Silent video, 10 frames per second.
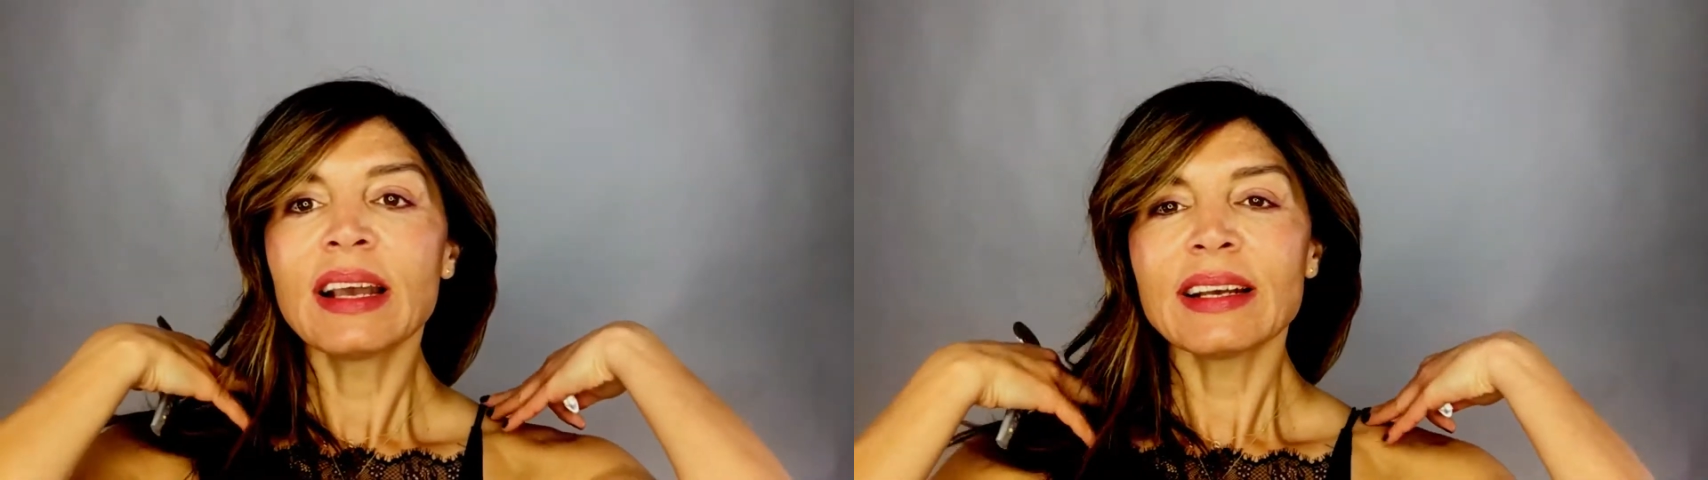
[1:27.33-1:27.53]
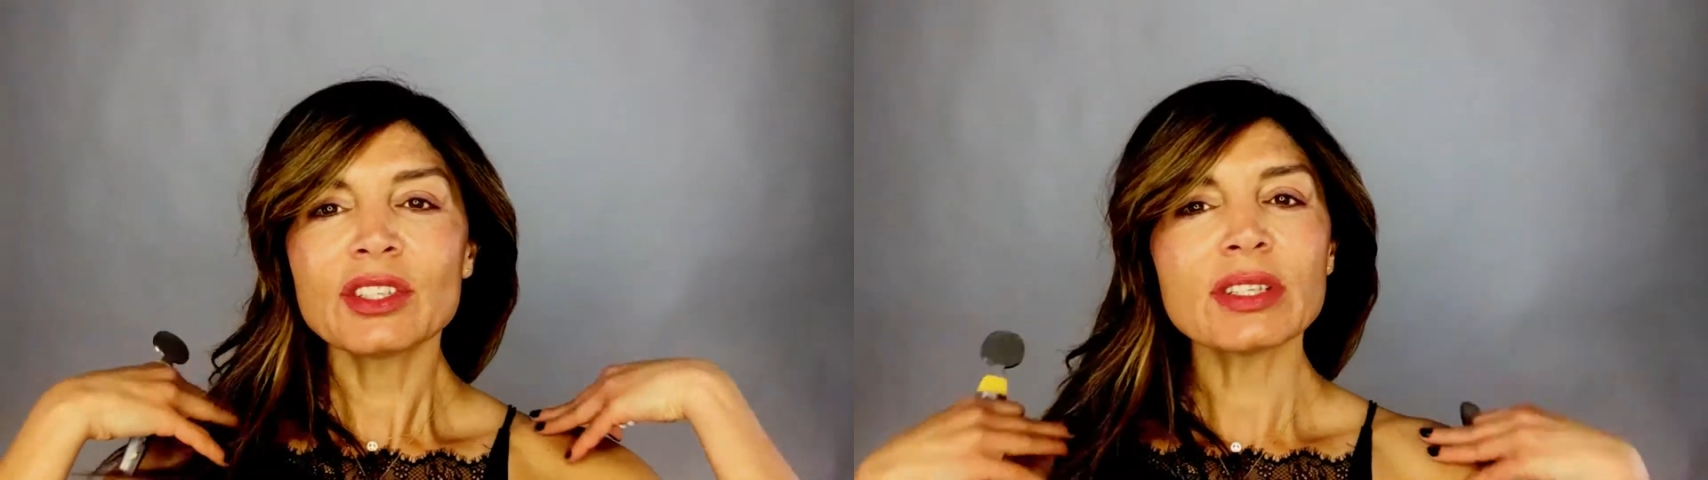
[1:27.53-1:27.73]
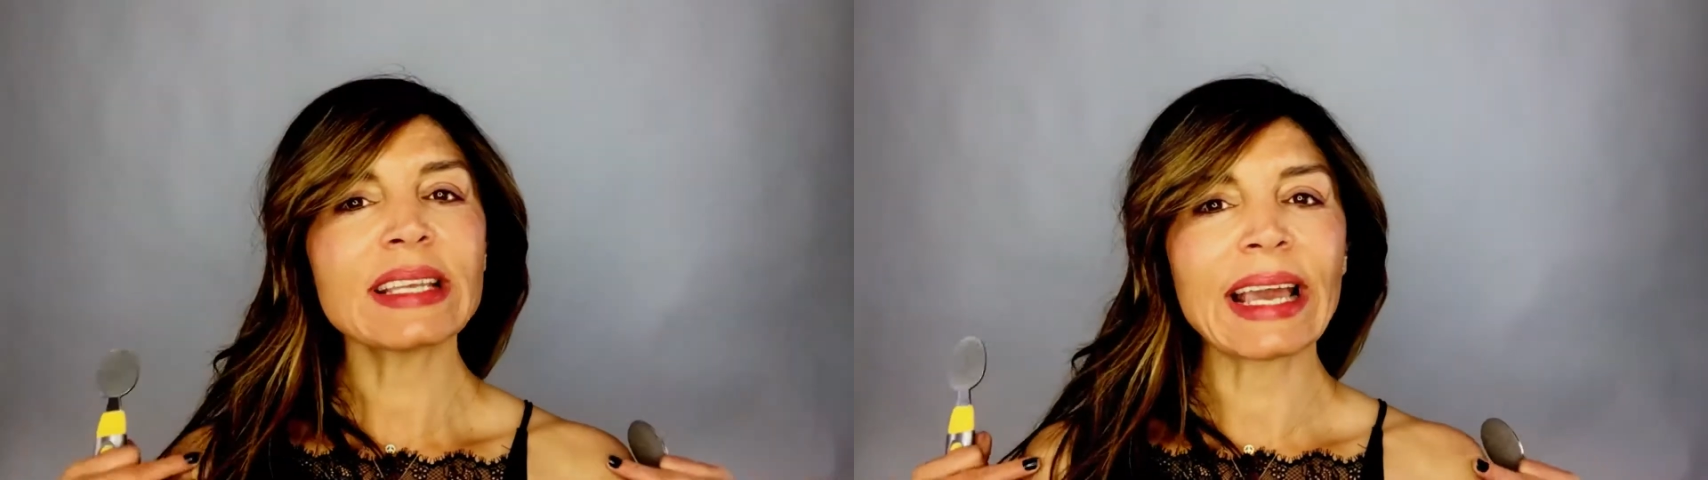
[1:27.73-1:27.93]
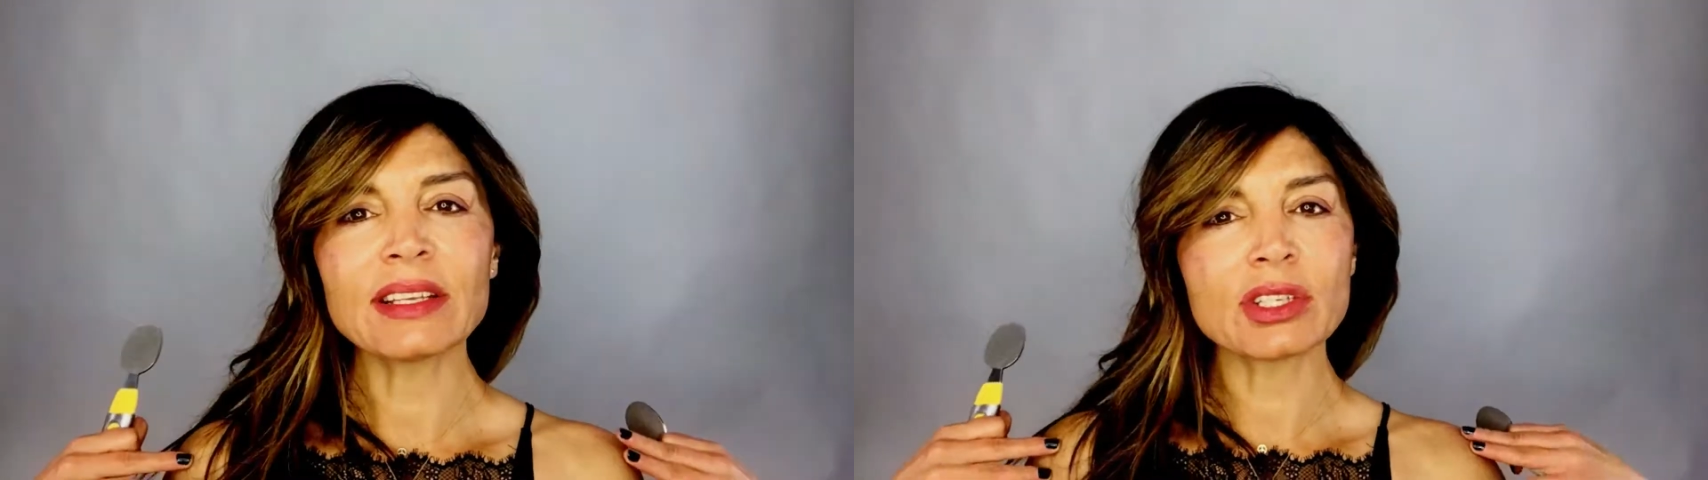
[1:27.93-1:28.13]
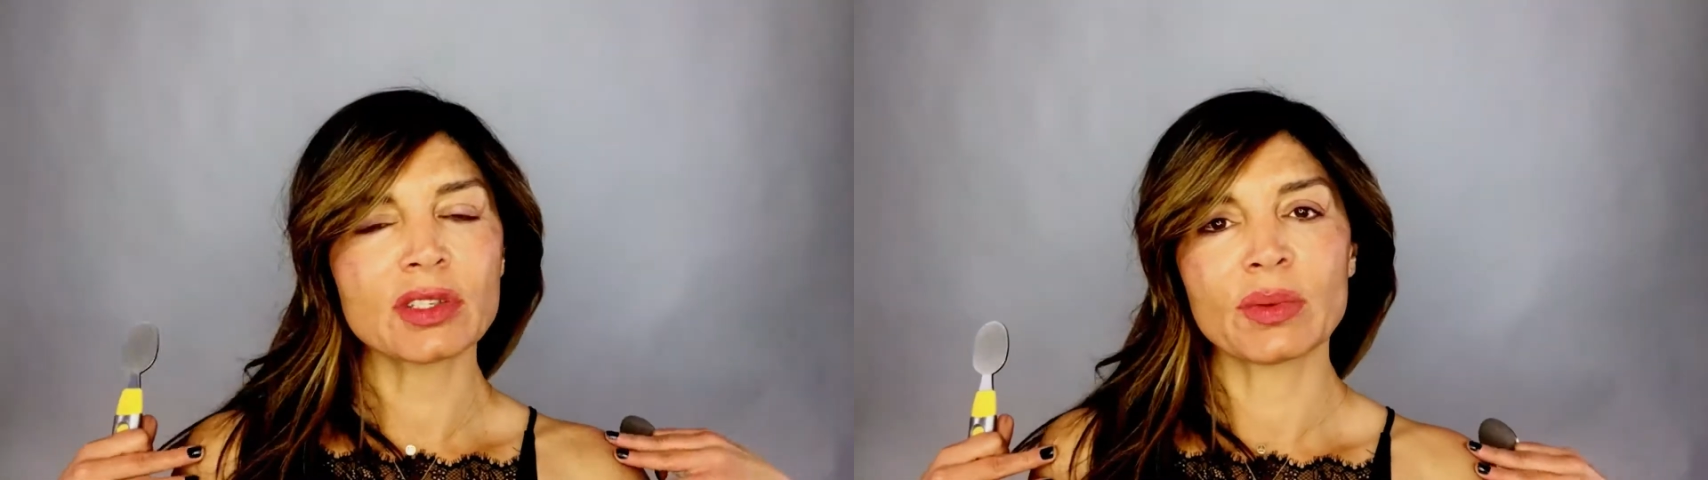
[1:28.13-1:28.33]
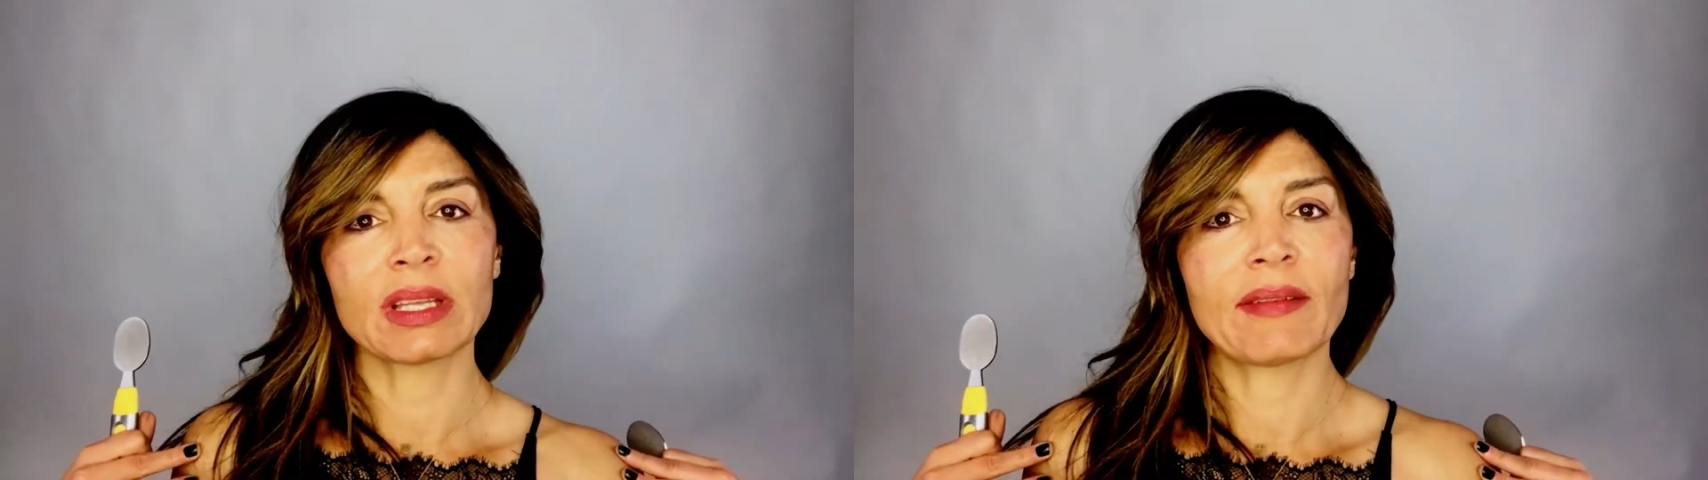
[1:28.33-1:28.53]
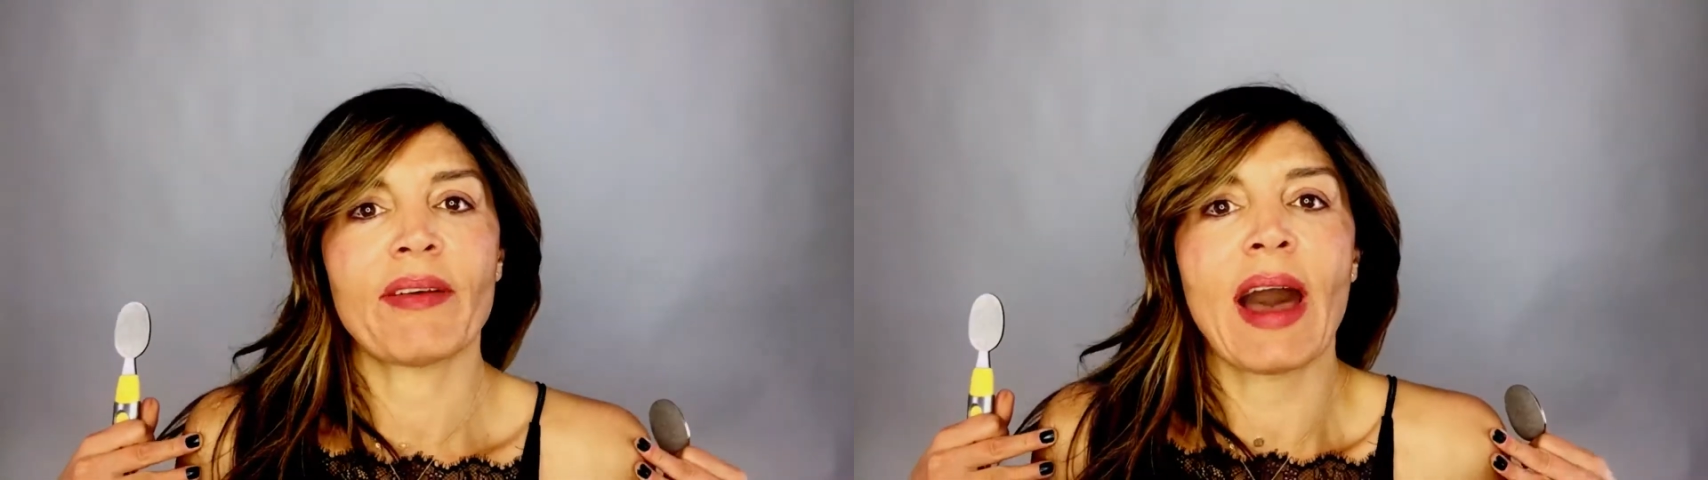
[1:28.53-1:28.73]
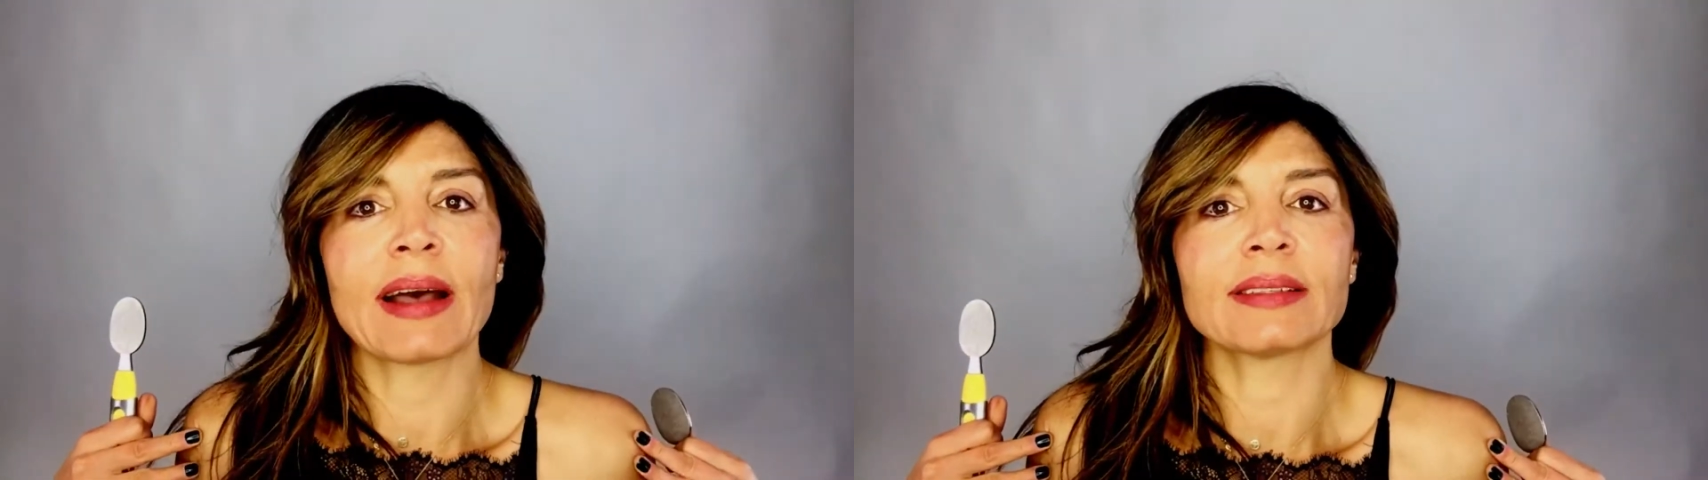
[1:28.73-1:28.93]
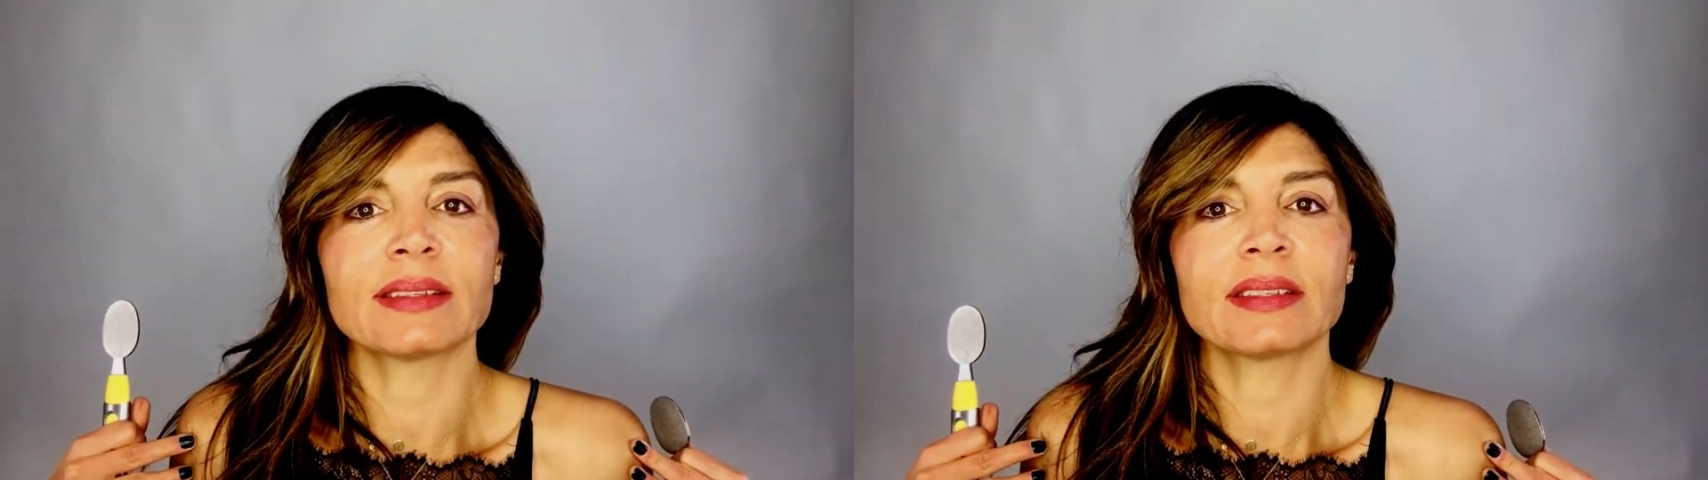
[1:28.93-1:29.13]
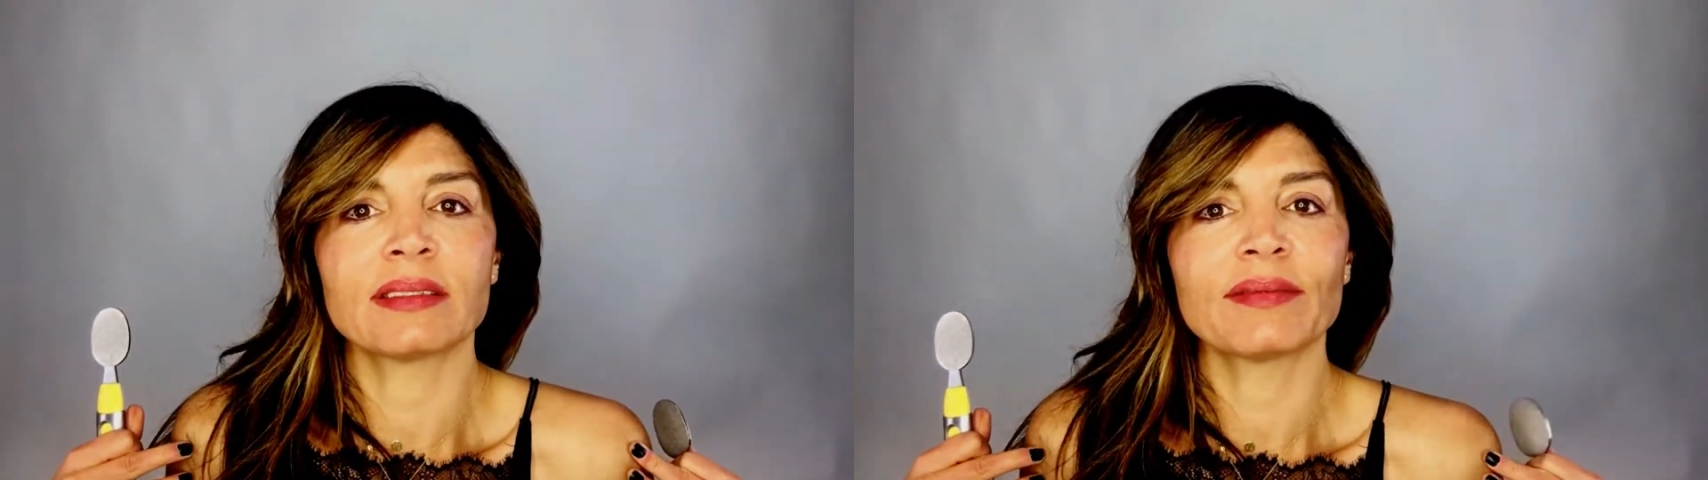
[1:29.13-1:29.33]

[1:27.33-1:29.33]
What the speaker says: It just ages really fast,